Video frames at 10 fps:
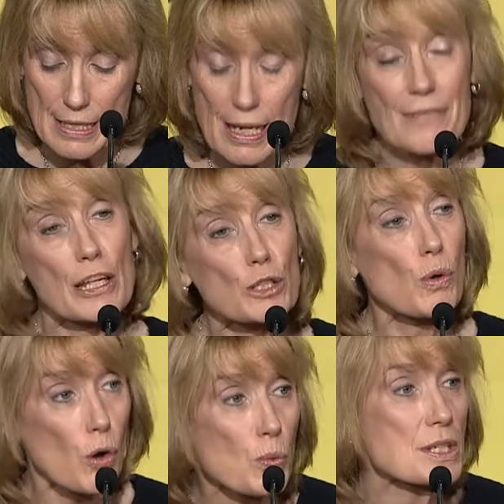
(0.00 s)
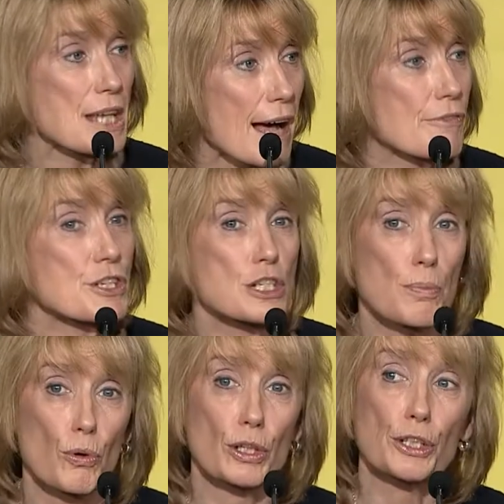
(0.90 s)
and that you always have the
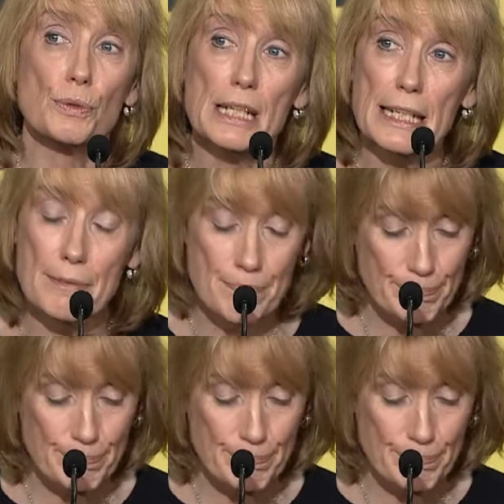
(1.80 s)
support you need.